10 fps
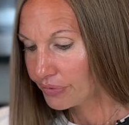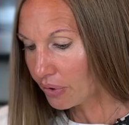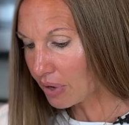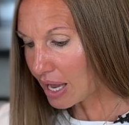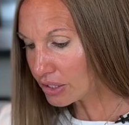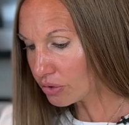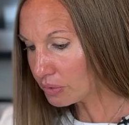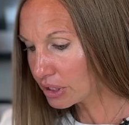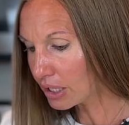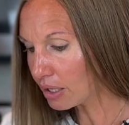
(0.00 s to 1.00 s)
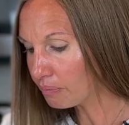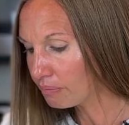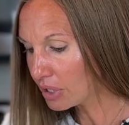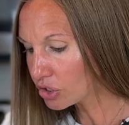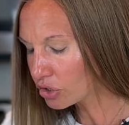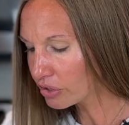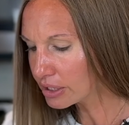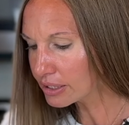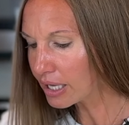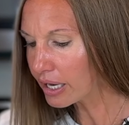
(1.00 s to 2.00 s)
Okay, so I'm just gonna make sure
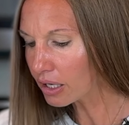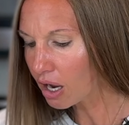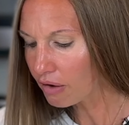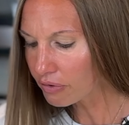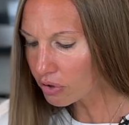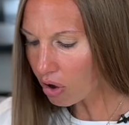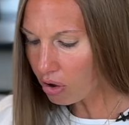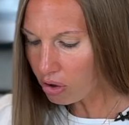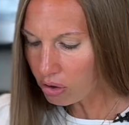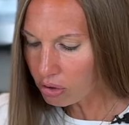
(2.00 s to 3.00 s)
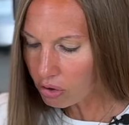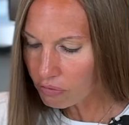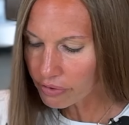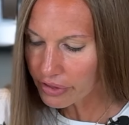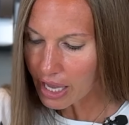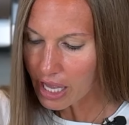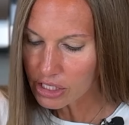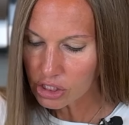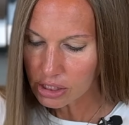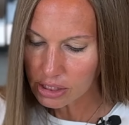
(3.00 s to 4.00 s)
this is kind of covered all over the
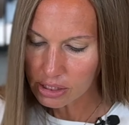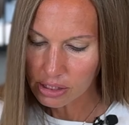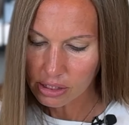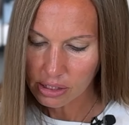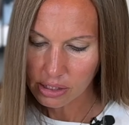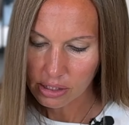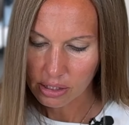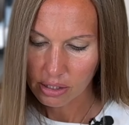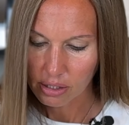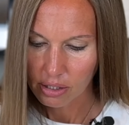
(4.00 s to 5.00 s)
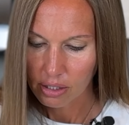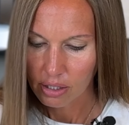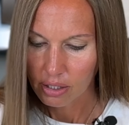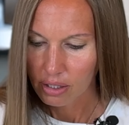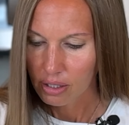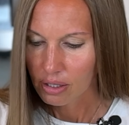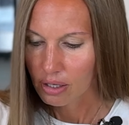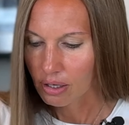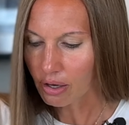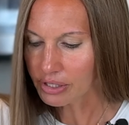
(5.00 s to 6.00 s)
edges.
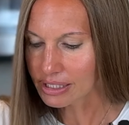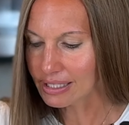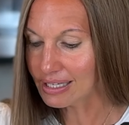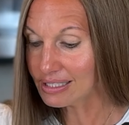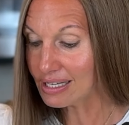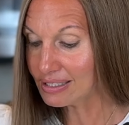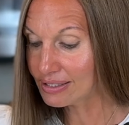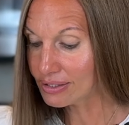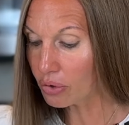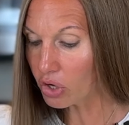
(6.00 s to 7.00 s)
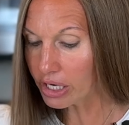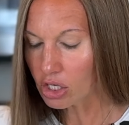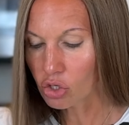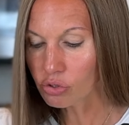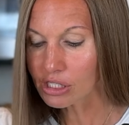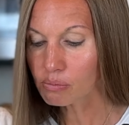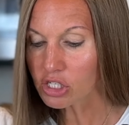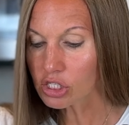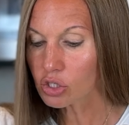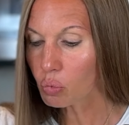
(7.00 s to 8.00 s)
Oh, this is gonna taste so good. Use as
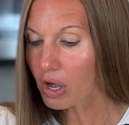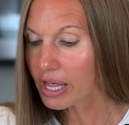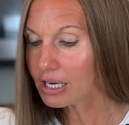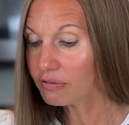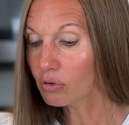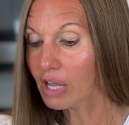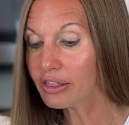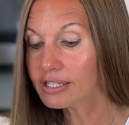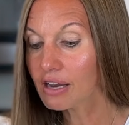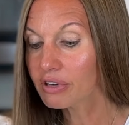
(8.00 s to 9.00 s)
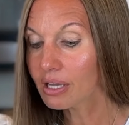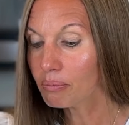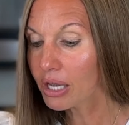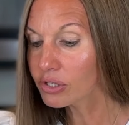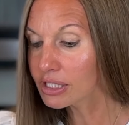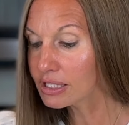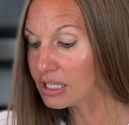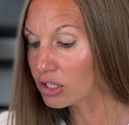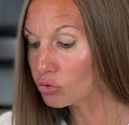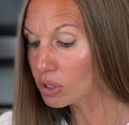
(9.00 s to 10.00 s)
much as you want. If you like this Everything Bagel
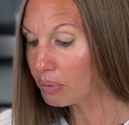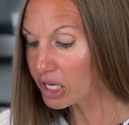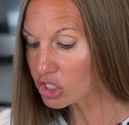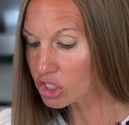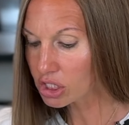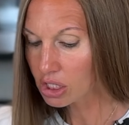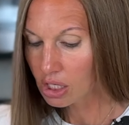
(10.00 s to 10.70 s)
seasoning, use a bunch.